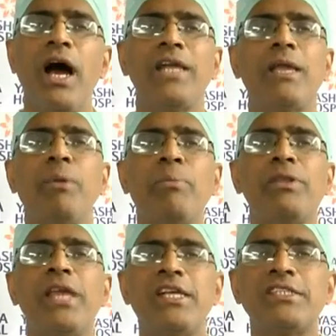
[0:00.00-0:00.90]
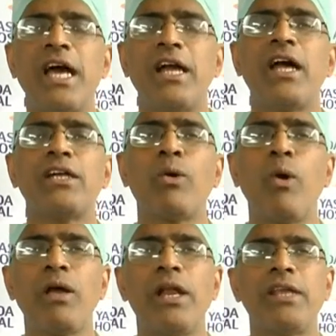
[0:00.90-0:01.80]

And the people there said, Dr. Gokhale,